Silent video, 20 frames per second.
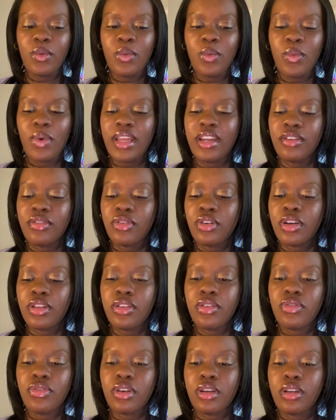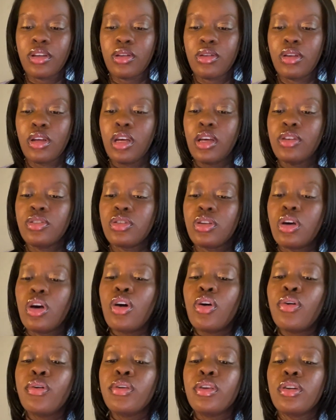Waiting for other phone. So
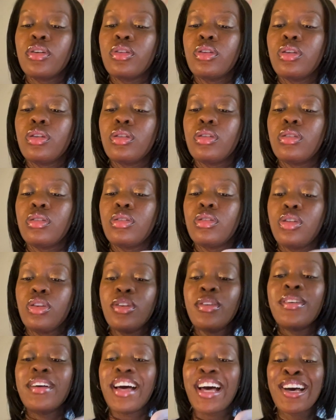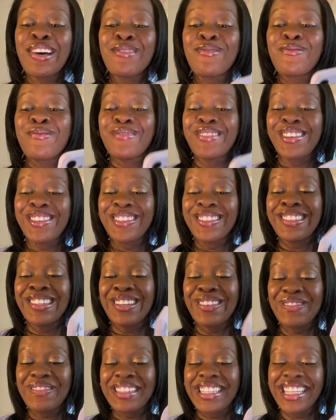hold your new iPhone
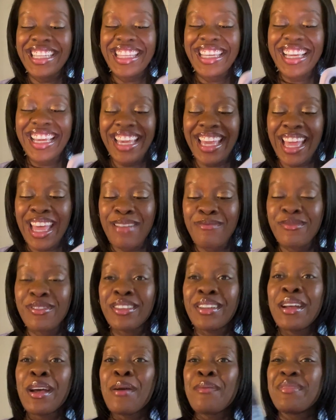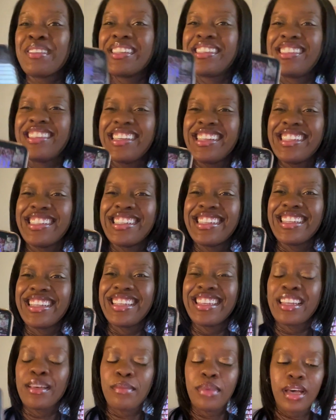up to the camera. Position in
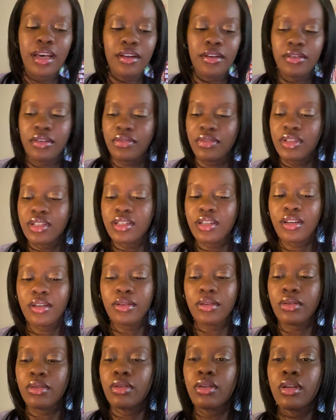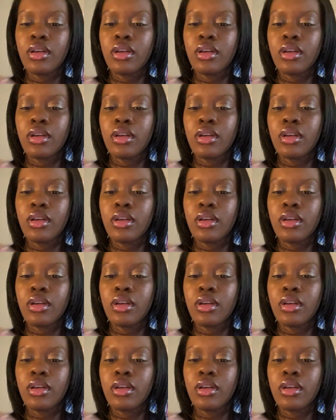the pattern of the circle.